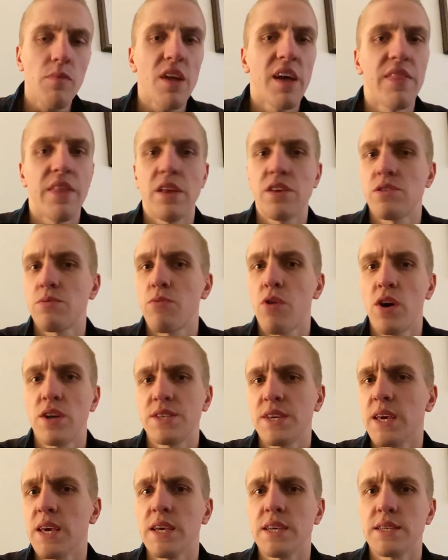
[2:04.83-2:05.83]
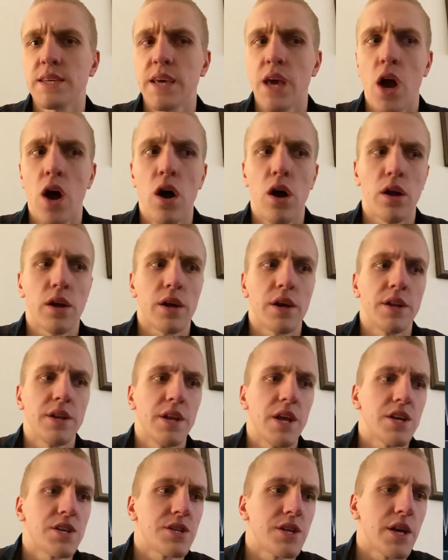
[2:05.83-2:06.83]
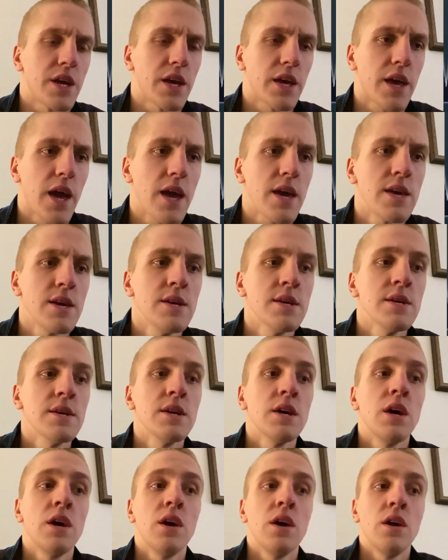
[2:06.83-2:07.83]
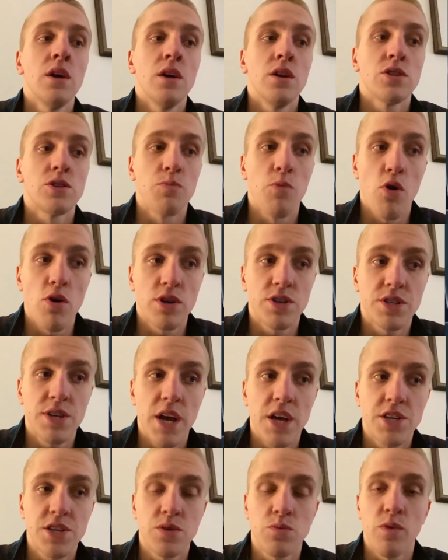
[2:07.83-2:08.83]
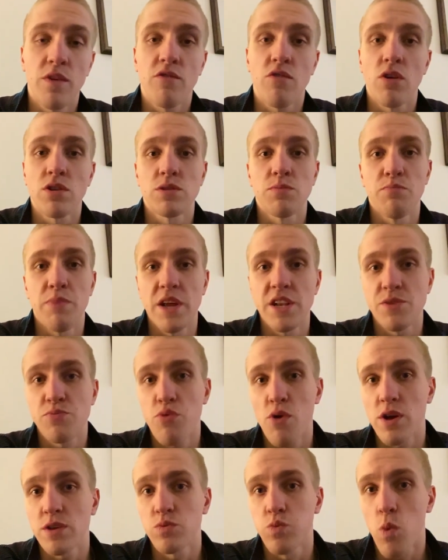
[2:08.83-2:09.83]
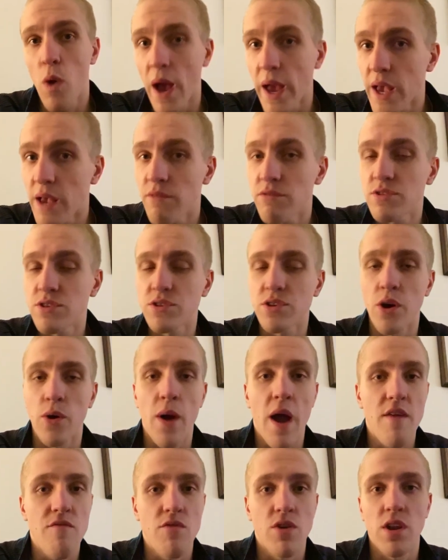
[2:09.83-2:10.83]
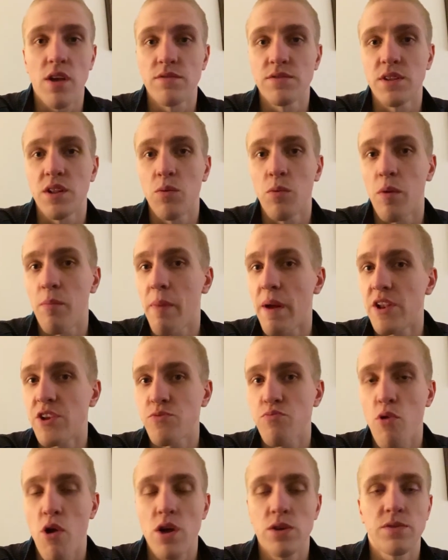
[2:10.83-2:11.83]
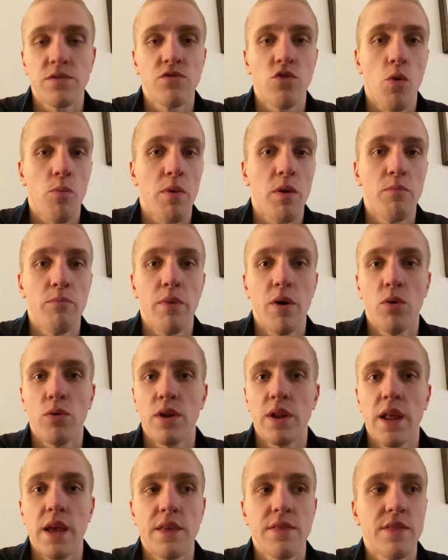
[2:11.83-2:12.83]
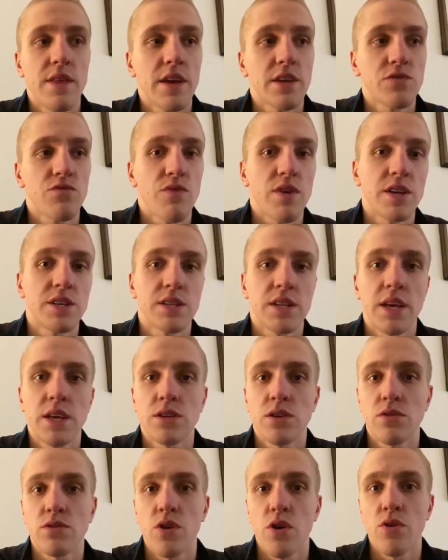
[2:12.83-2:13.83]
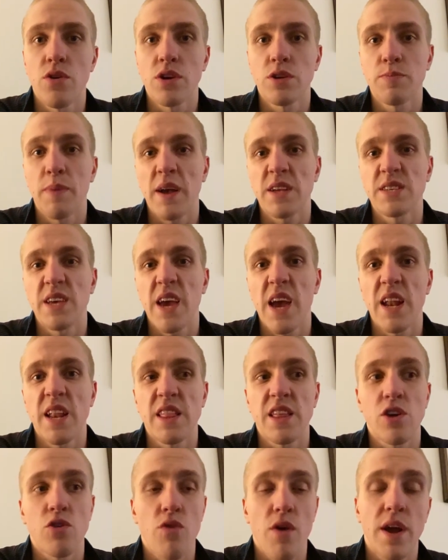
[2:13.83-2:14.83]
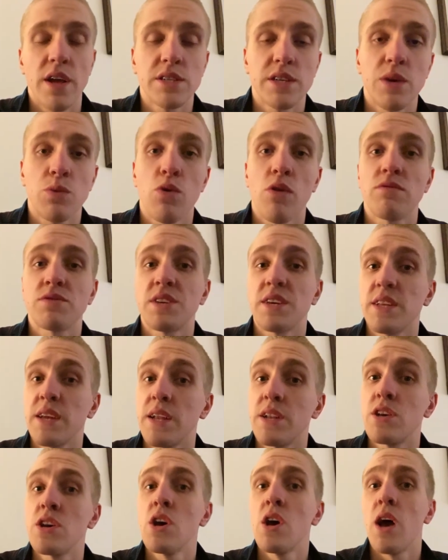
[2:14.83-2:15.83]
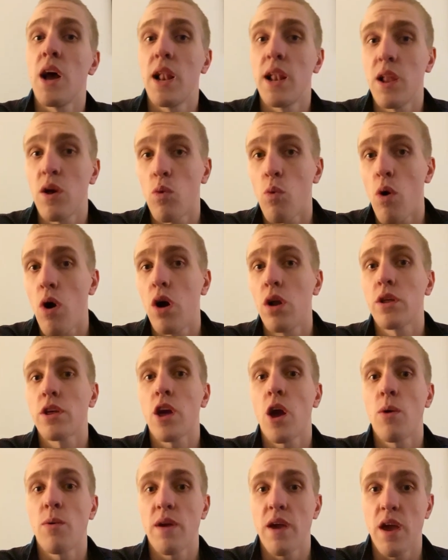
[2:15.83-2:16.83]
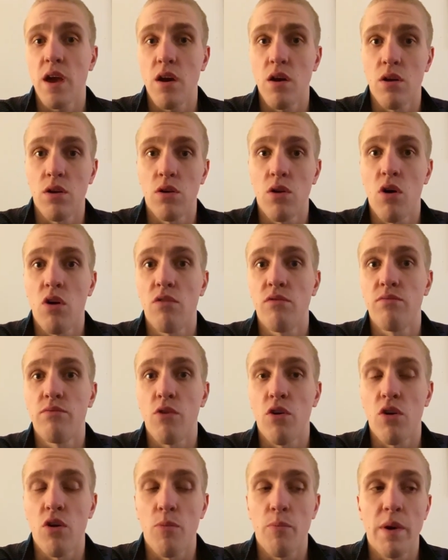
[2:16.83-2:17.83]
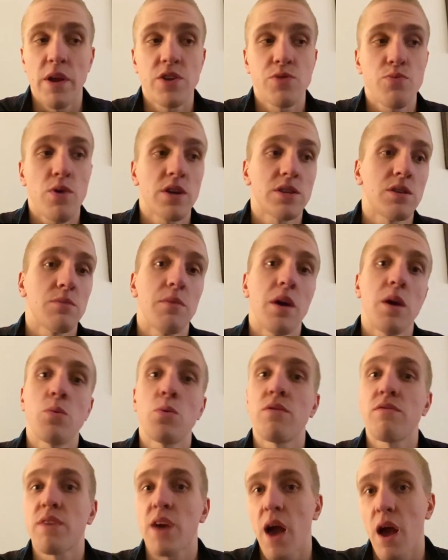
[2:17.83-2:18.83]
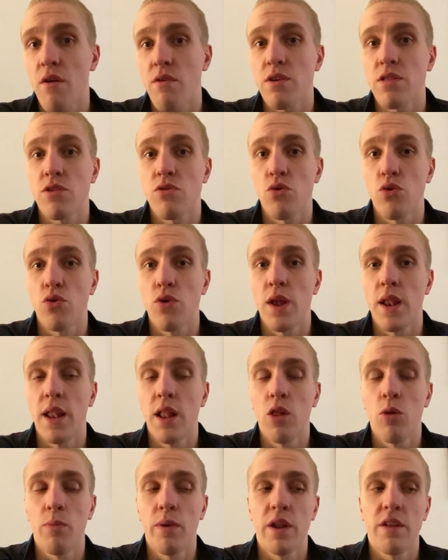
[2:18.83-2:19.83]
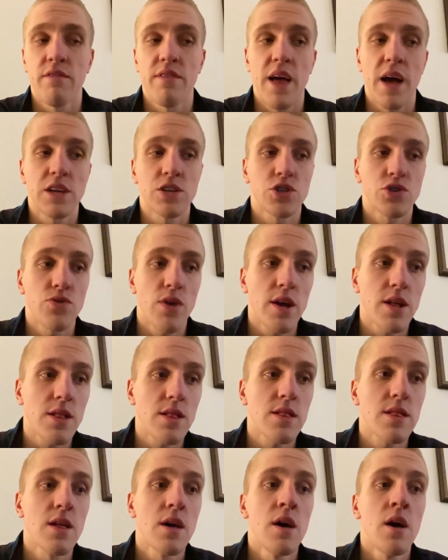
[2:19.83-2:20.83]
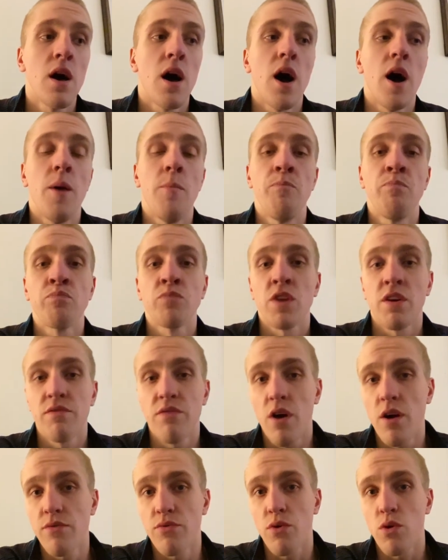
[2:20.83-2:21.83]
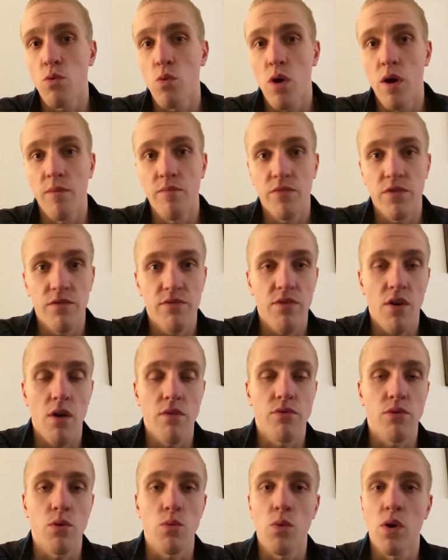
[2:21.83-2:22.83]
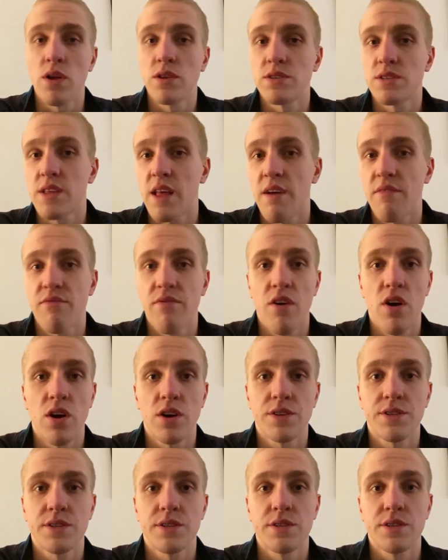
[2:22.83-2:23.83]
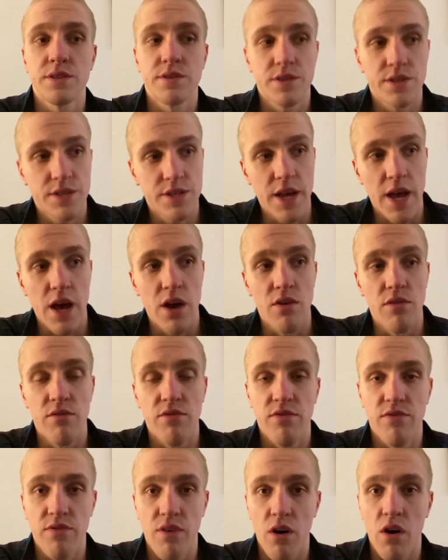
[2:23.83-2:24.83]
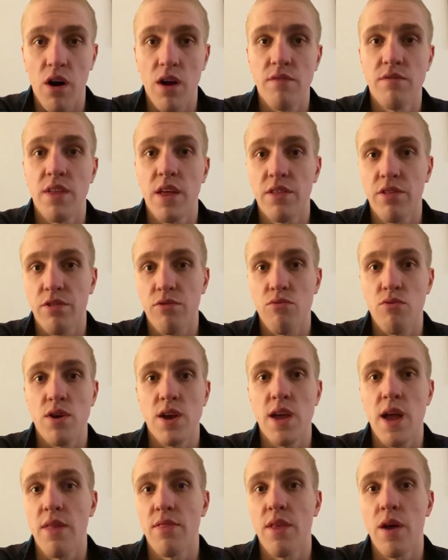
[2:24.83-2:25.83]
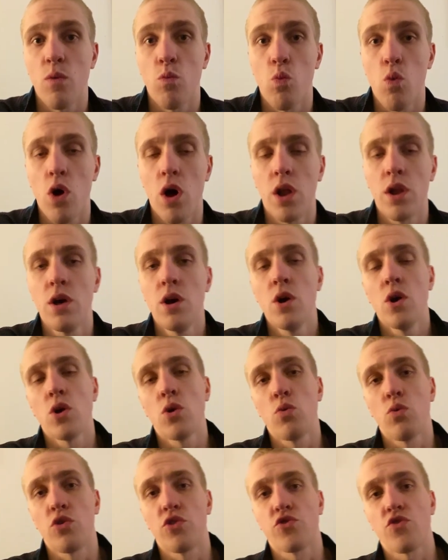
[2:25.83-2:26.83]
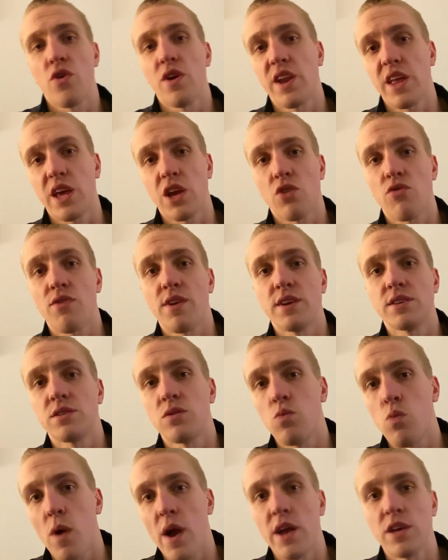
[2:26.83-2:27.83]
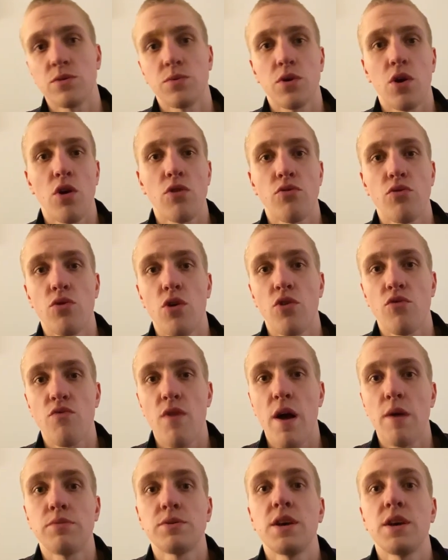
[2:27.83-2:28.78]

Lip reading: And then some nice easy conditioning, okay? Tomorrow's session, we've got some bench press waves, so everyone loves a little bit of bench press. We've not been building in this recently, so don't expect to hit anything crazy. We obviously did a little while ago, we hit a lot of bench press, so maybe we've carried through a little bit of that strength. 5-3-1, 5-3-1, so that first set of 5, then 3, and then 1. We want to try and increase the weight as we go through those reps.